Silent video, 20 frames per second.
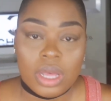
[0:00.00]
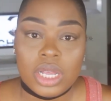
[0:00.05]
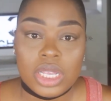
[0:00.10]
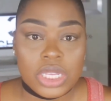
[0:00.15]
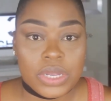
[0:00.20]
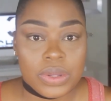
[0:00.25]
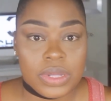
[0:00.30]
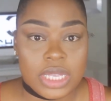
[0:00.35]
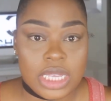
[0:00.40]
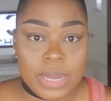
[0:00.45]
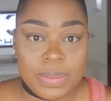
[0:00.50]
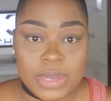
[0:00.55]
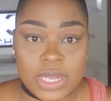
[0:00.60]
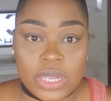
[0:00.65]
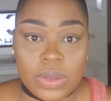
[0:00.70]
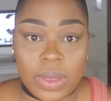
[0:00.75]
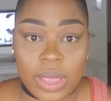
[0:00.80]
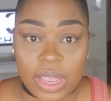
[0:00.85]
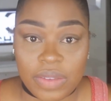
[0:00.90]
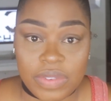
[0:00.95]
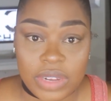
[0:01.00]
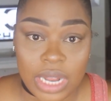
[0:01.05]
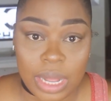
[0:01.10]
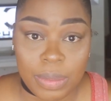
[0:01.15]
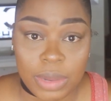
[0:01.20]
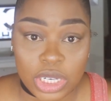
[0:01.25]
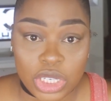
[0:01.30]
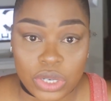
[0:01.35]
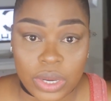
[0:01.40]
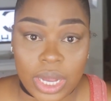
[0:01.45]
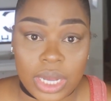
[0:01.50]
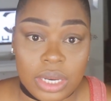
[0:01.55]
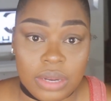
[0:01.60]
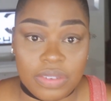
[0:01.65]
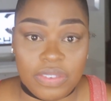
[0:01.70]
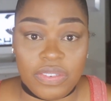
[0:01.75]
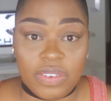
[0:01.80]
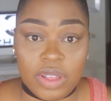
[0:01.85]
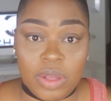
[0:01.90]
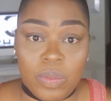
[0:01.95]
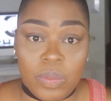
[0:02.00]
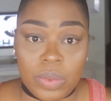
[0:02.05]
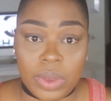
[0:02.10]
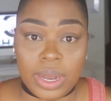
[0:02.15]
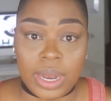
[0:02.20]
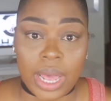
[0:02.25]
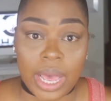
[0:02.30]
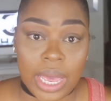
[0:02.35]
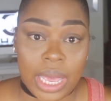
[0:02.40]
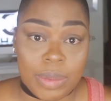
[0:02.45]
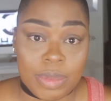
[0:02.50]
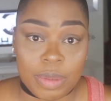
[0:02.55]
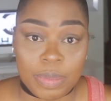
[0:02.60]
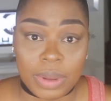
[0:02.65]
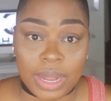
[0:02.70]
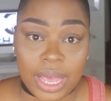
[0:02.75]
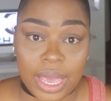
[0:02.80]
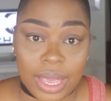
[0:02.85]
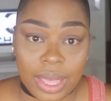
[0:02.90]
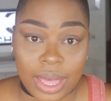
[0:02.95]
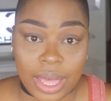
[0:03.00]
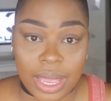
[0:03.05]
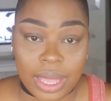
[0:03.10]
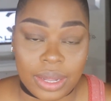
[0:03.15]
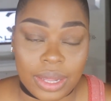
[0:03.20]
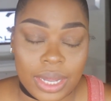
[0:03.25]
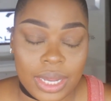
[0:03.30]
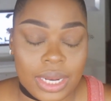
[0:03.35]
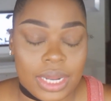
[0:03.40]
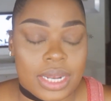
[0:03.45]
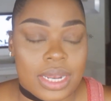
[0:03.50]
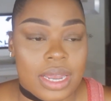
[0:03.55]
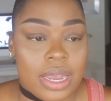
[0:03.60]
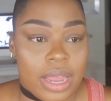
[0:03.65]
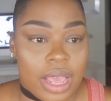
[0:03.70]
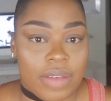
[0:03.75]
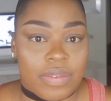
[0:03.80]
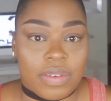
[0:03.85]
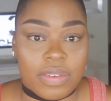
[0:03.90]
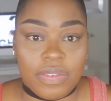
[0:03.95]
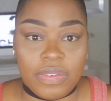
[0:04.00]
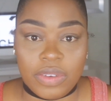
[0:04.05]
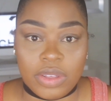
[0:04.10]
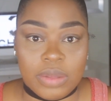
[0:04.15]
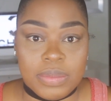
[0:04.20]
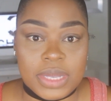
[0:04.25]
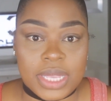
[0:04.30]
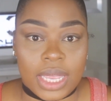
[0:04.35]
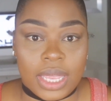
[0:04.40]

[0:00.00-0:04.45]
So it seems as though every time I try to film when I am applying highlight, it never films.